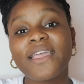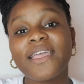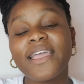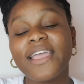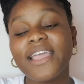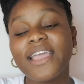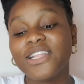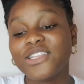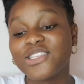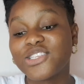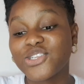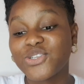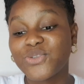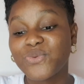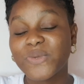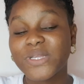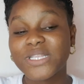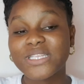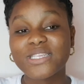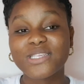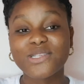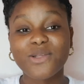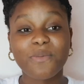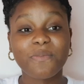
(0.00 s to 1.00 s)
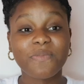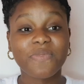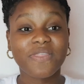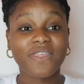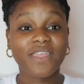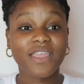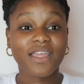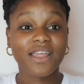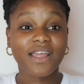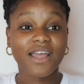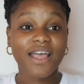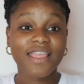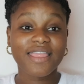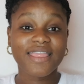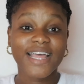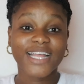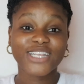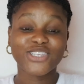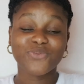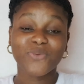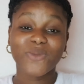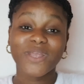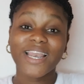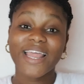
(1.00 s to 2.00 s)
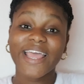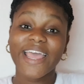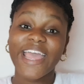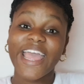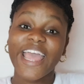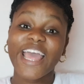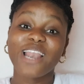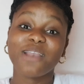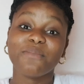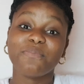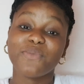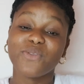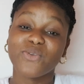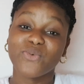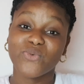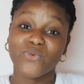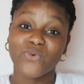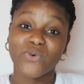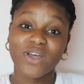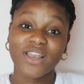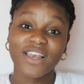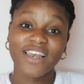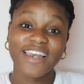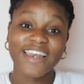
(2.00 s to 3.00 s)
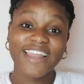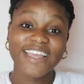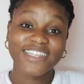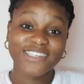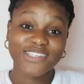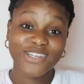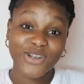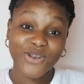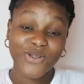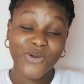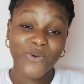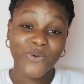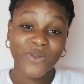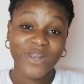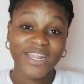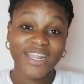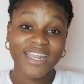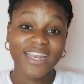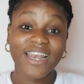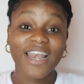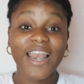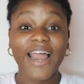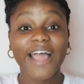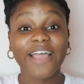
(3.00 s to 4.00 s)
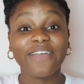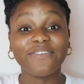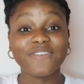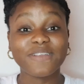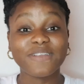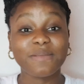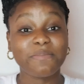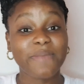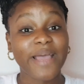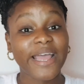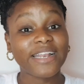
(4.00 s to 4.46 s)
into doing something that will help you later down in life.